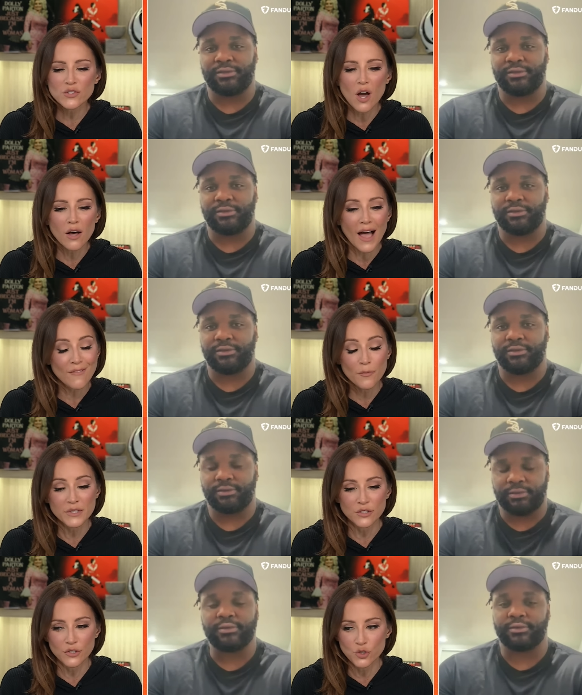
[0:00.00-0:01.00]
Speaker 1: all. I haven't been
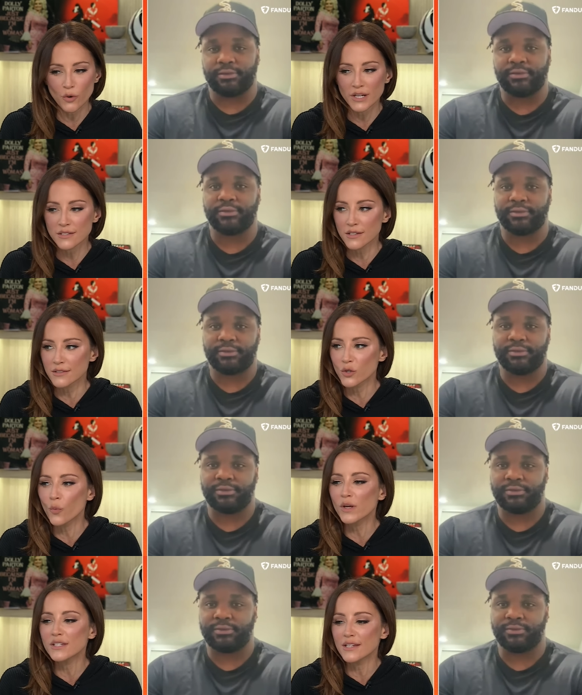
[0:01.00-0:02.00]
to Detroit to, to
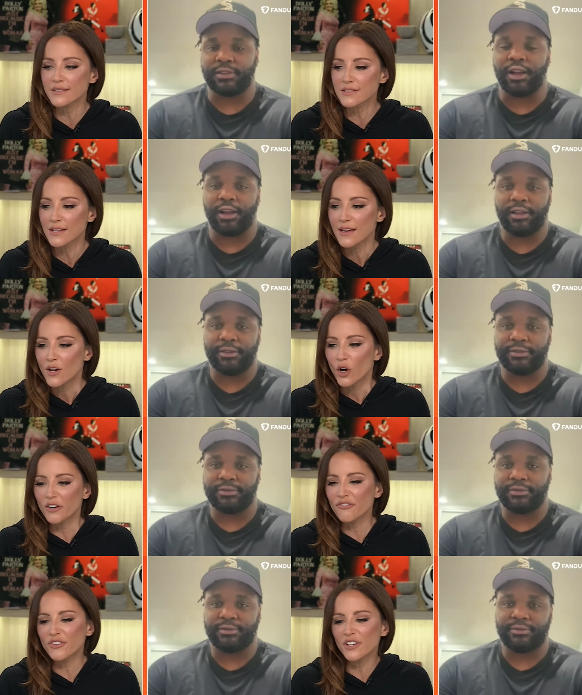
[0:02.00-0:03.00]
witness mm-hmm. or
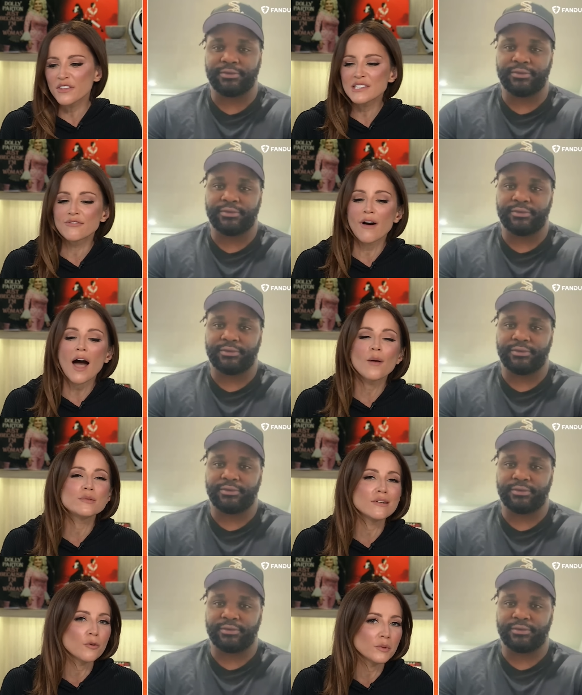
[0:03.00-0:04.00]
feel these vibes
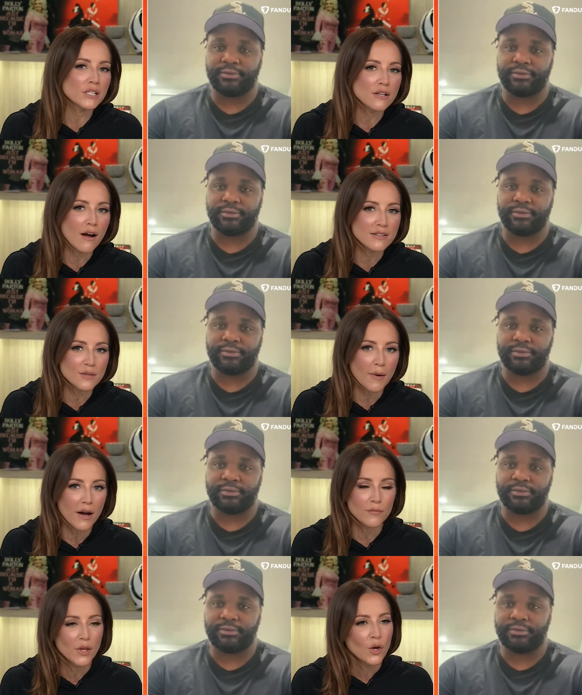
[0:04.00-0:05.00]
everybody talks
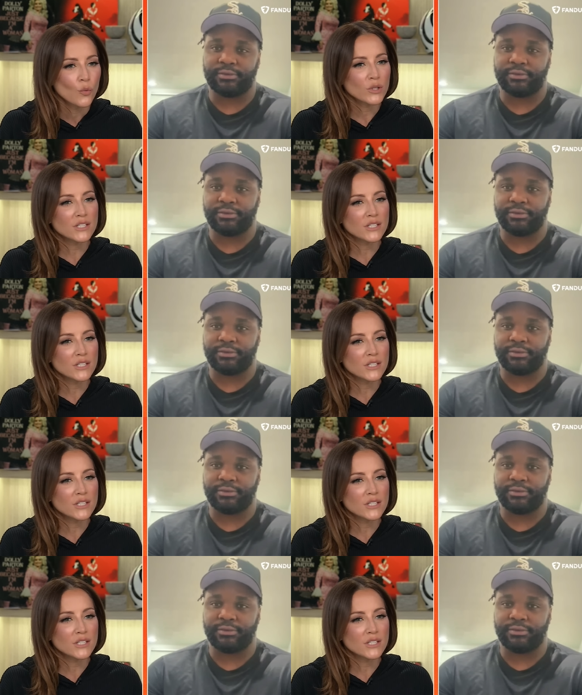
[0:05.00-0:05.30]
about. What